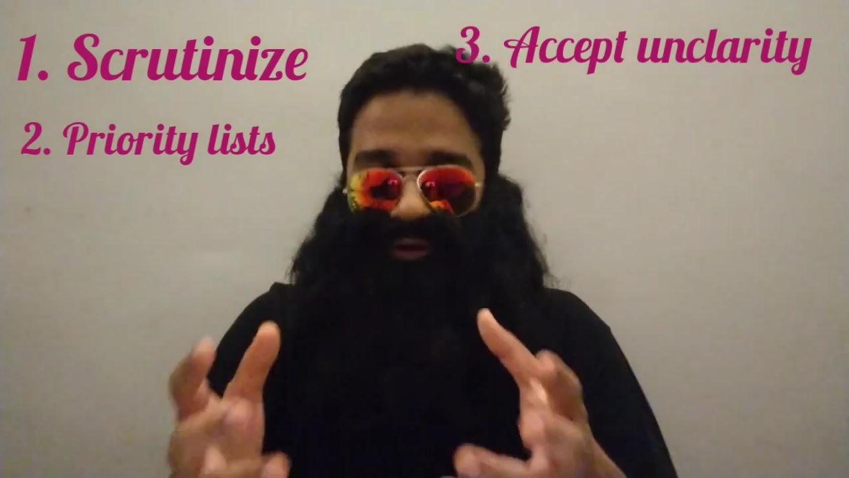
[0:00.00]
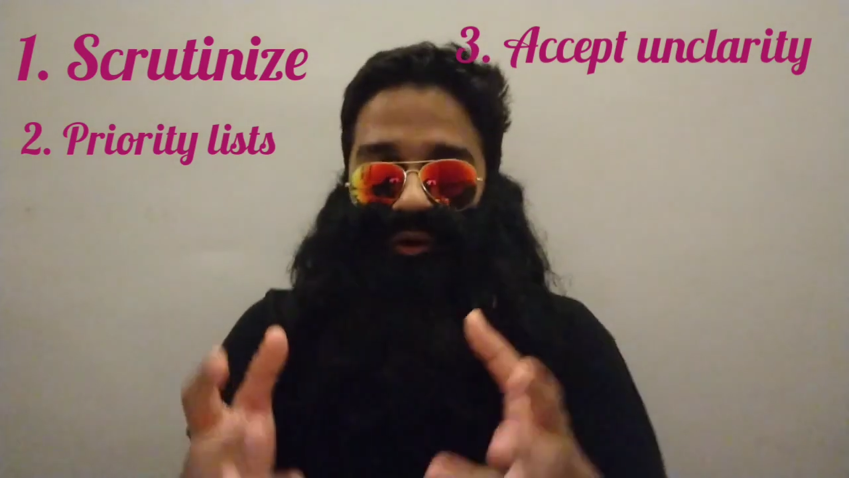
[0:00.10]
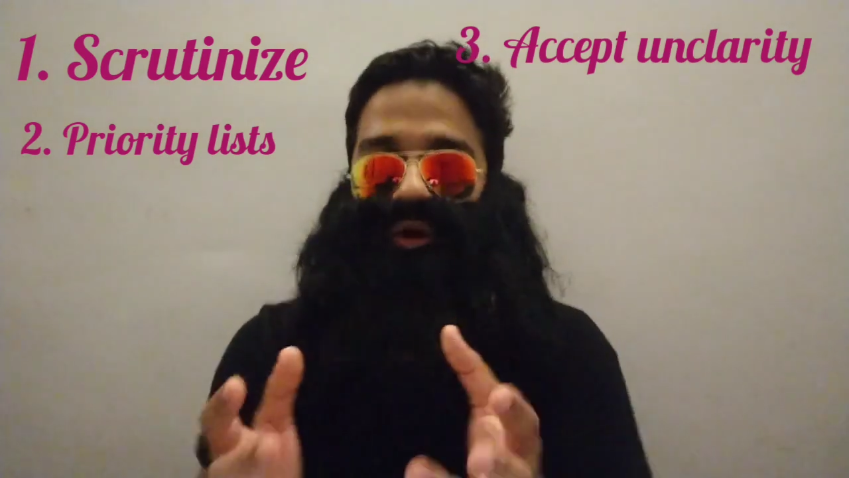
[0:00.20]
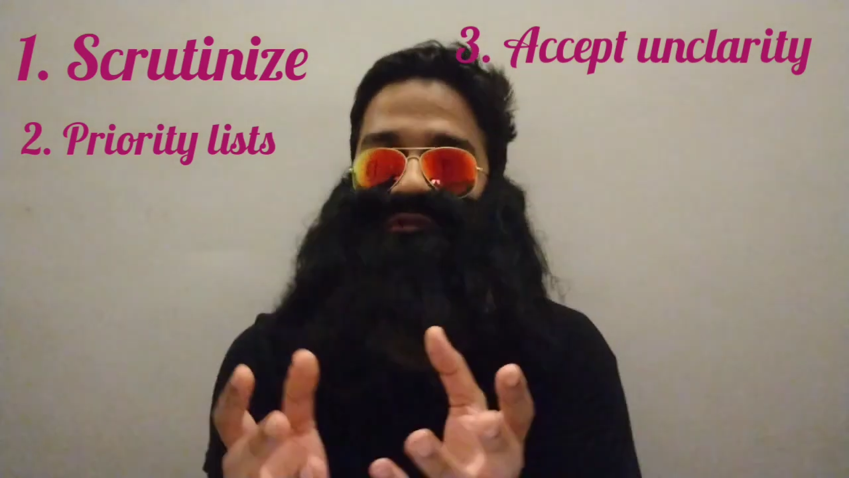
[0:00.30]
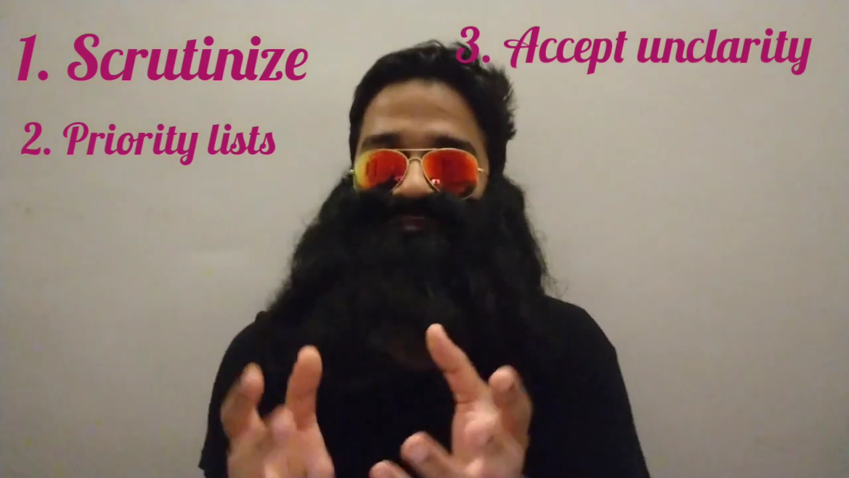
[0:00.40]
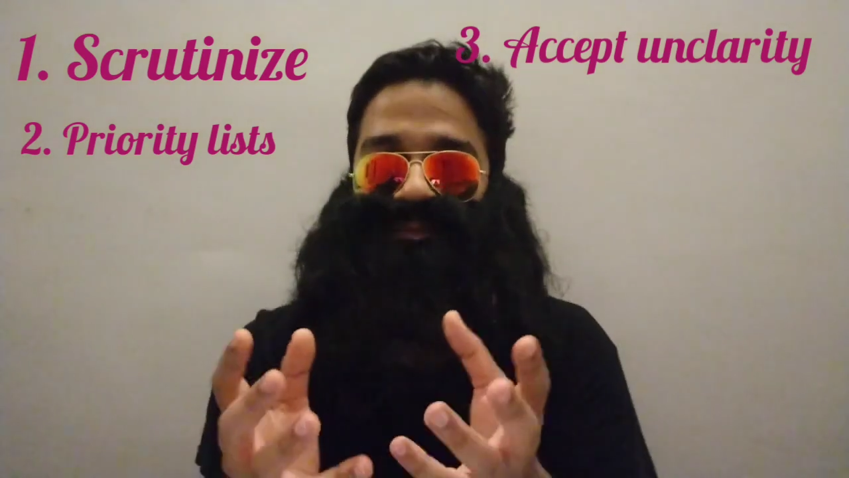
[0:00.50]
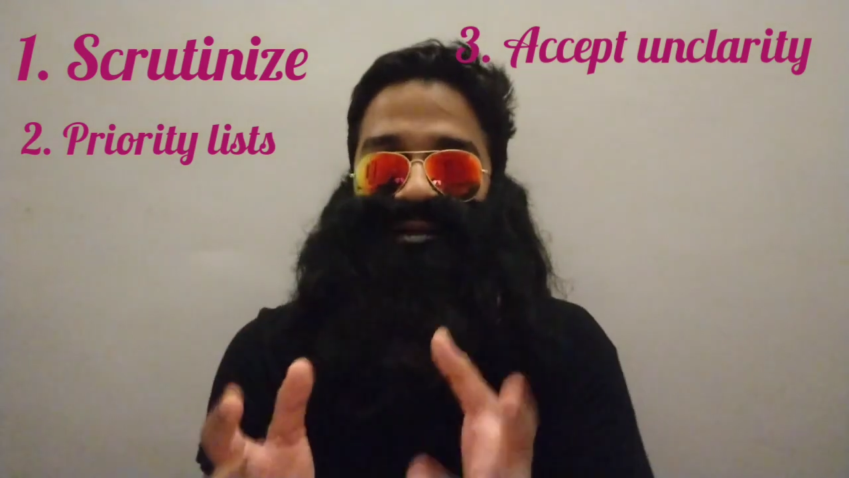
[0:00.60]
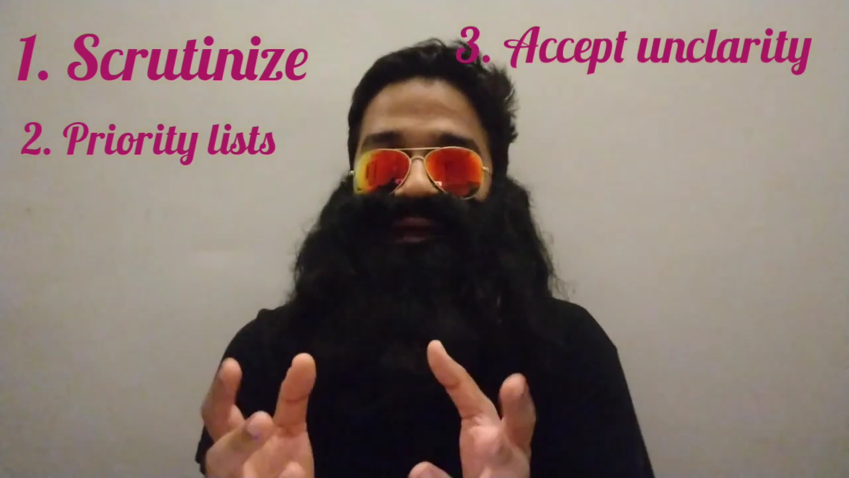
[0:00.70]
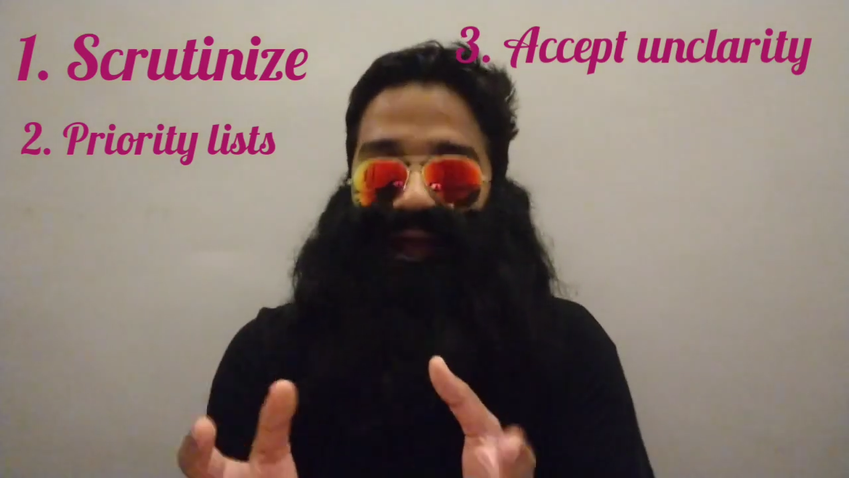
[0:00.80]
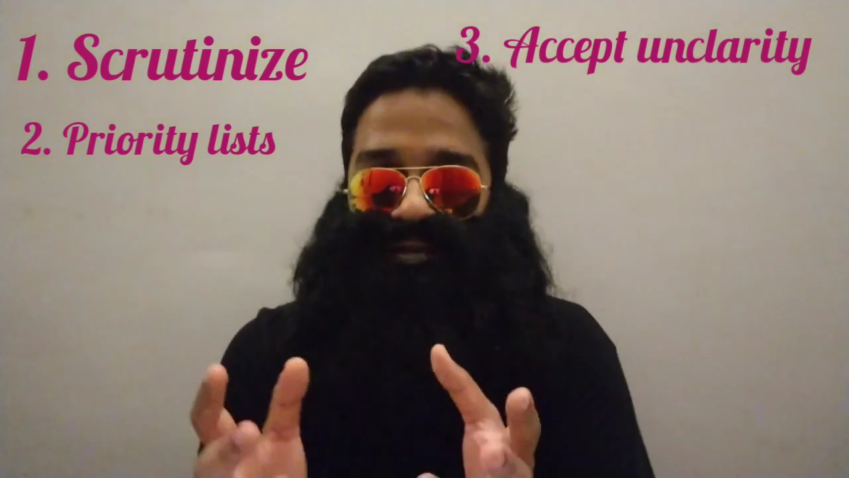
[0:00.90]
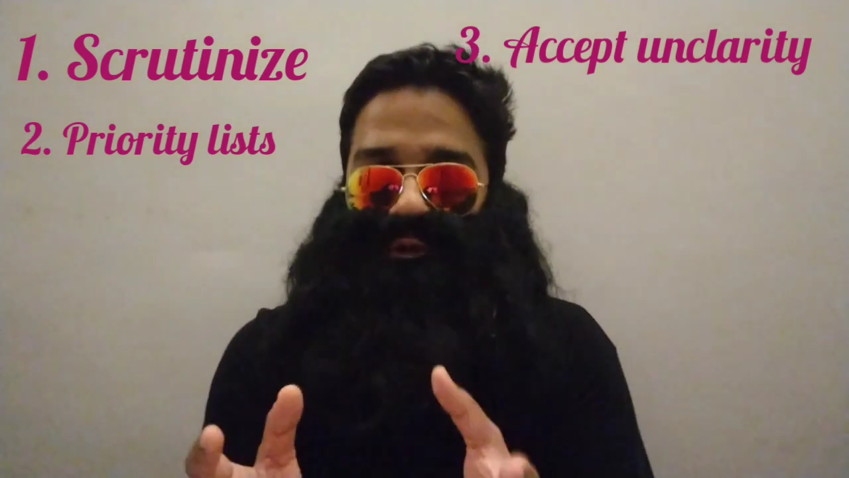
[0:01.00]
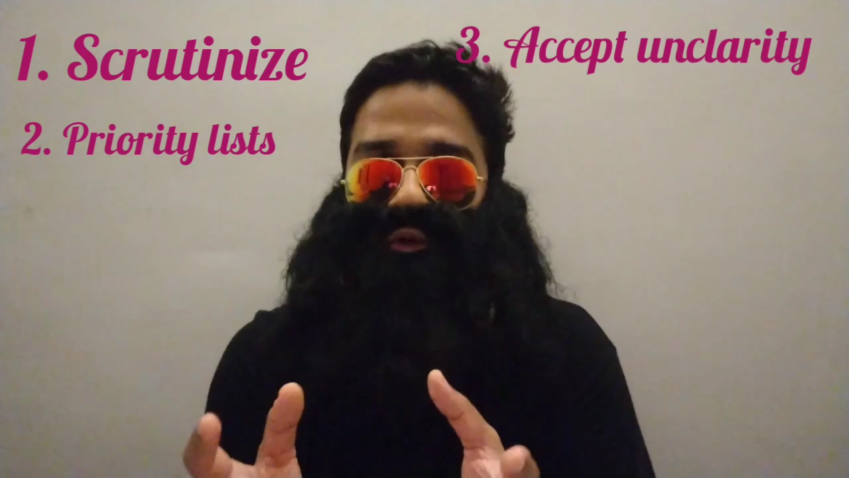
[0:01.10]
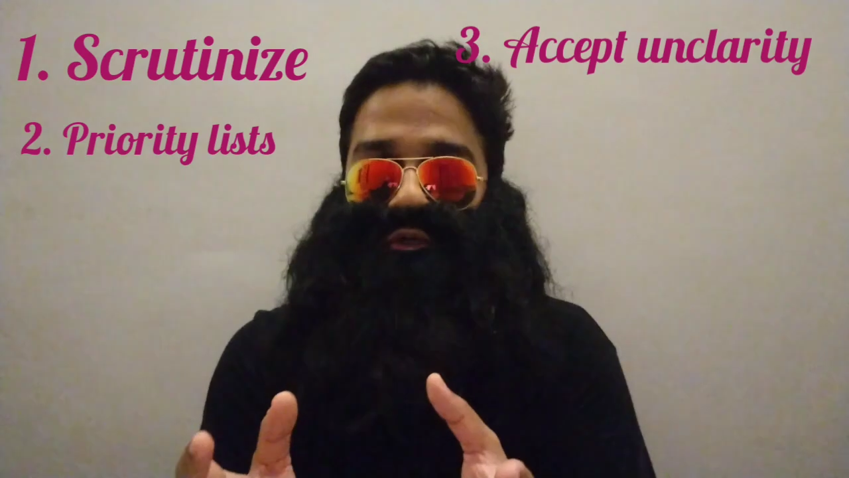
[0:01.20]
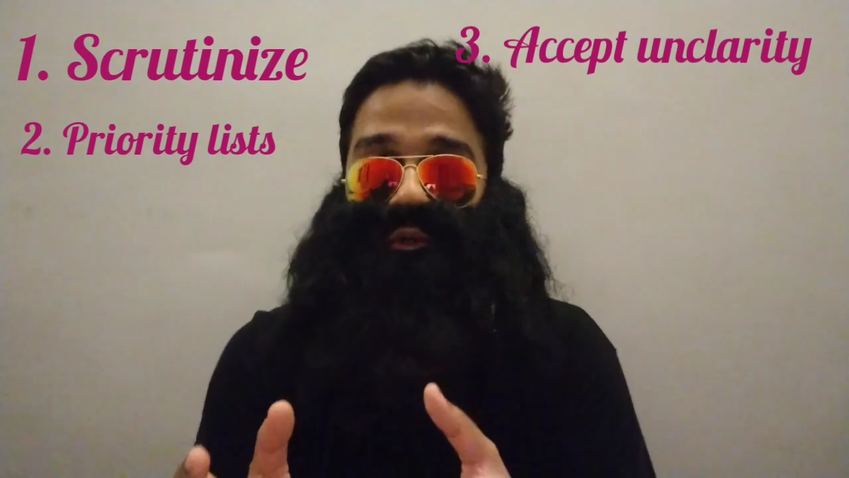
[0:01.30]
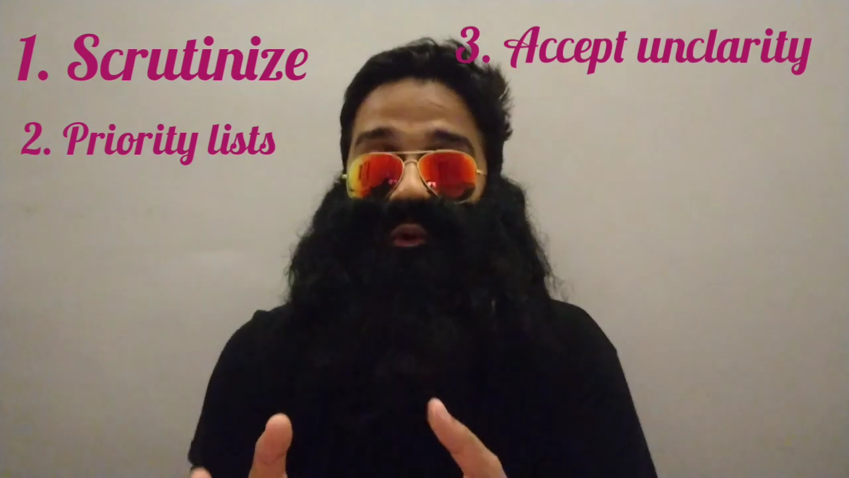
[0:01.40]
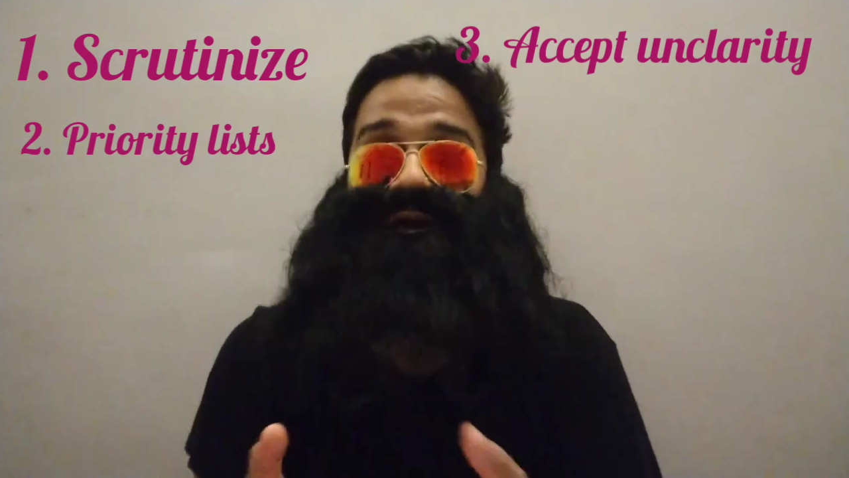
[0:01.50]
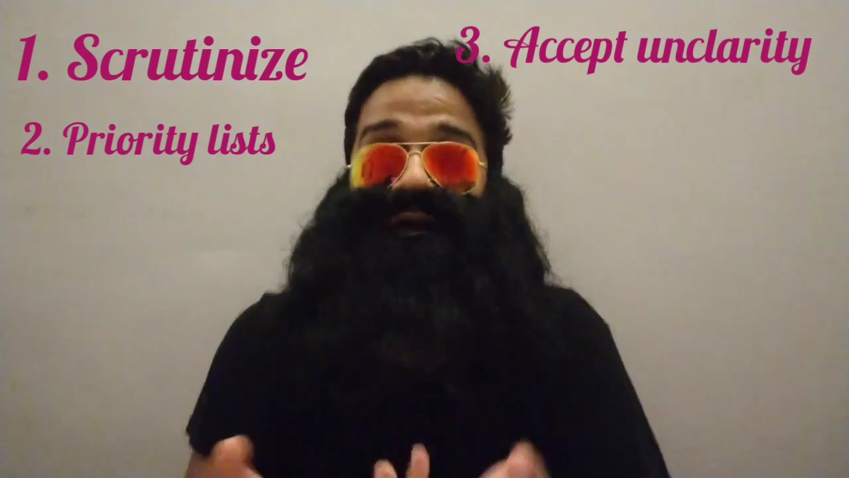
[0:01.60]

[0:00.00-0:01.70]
concept that I don't know,